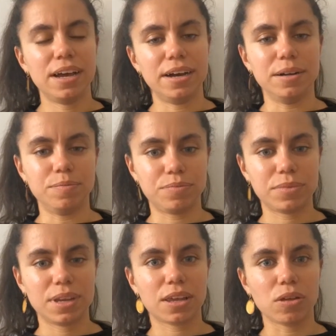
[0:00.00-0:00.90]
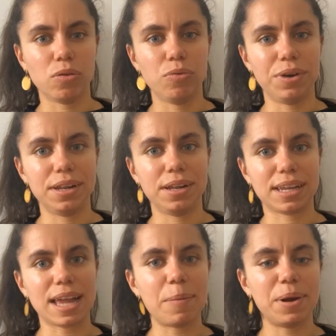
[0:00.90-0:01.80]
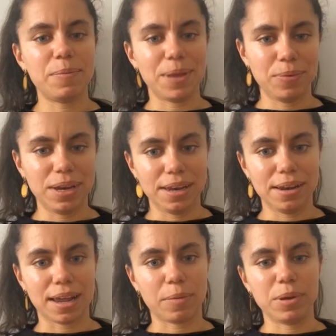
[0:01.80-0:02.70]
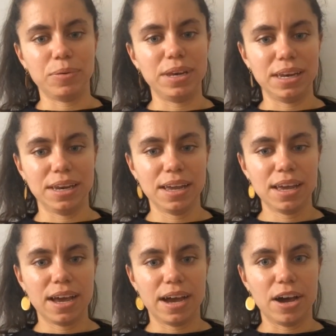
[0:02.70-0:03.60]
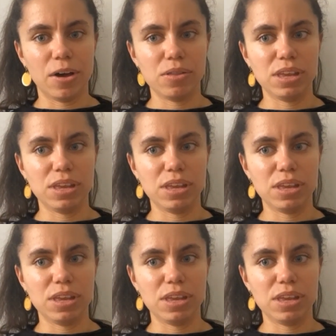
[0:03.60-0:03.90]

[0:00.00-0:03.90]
Um, so during the summer between like between uh,